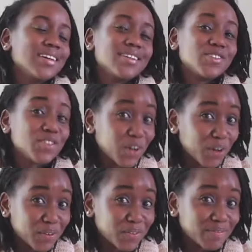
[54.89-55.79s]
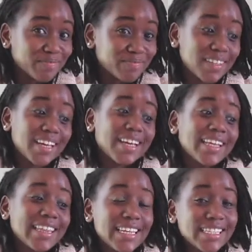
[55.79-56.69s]
So
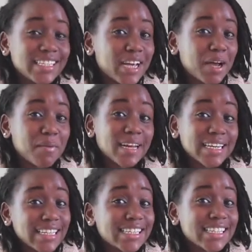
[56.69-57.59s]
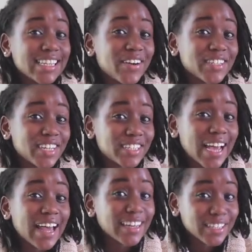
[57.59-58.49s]
this term, at least there is a
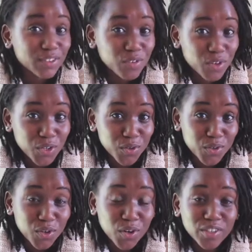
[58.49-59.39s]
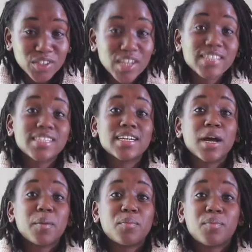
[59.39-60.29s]
challenge for you. You're not just
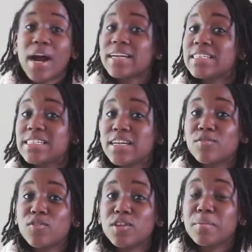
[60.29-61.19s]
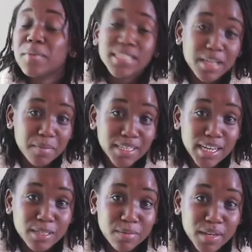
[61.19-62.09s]
practicing for the midterm
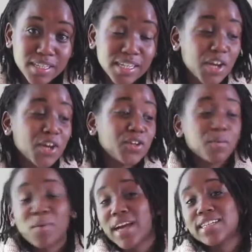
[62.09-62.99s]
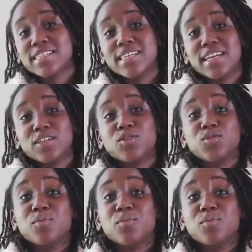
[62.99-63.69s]
assessment, you're practicing to